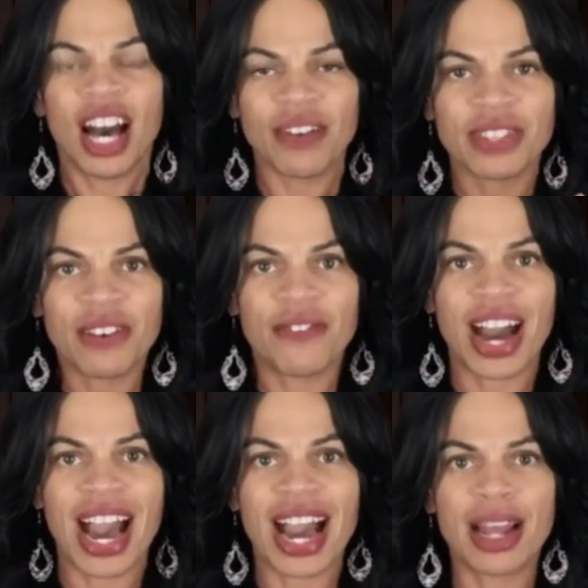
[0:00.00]
of
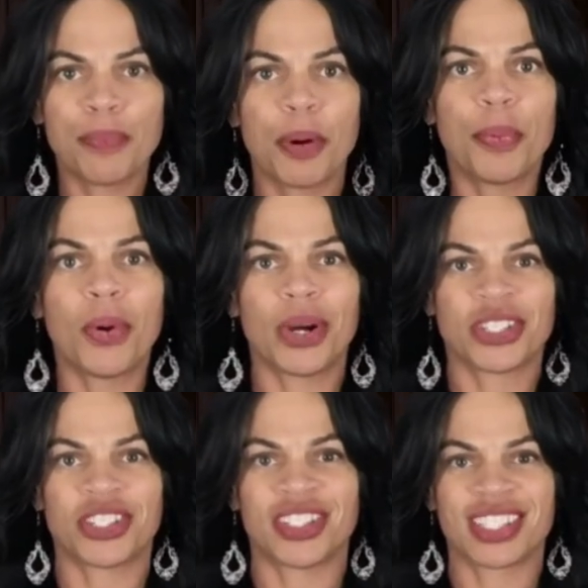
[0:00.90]
divine
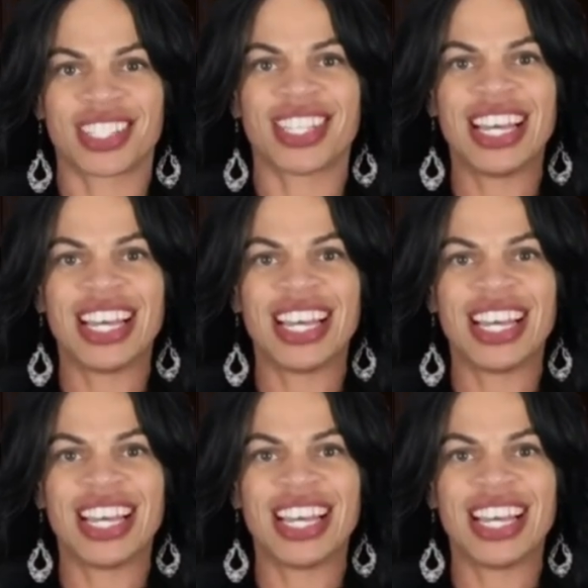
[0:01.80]
proportions.